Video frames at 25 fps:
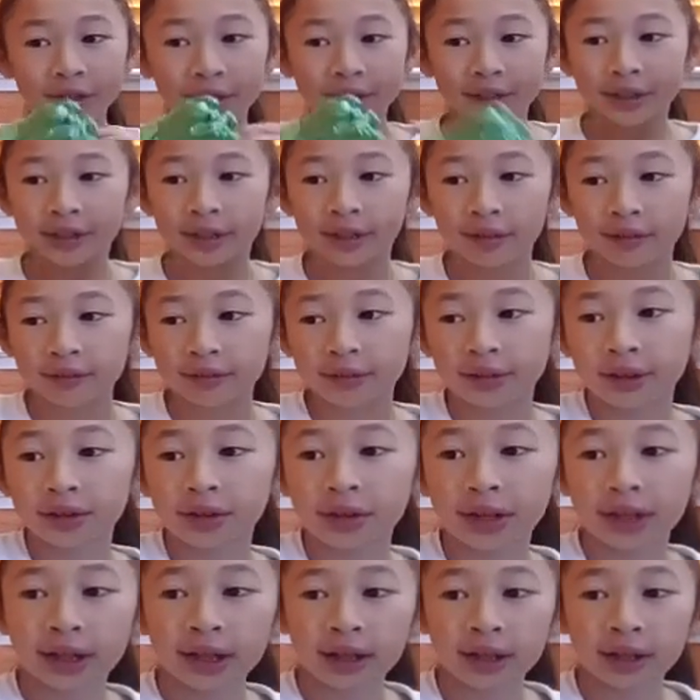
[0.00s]
even though
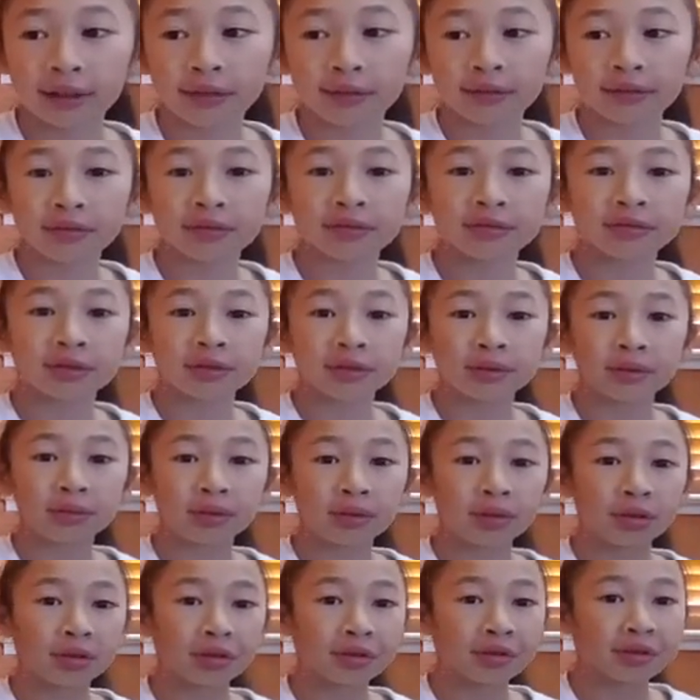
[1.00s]
I have
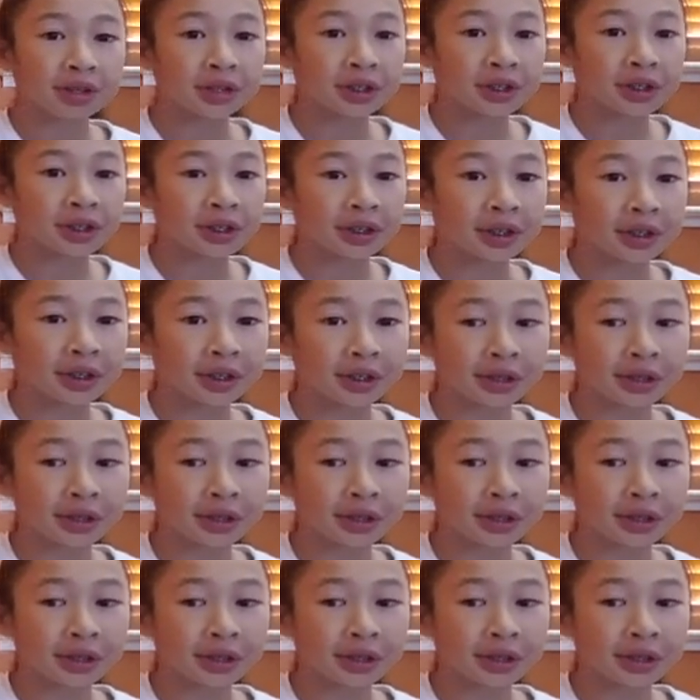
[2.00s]
bowls here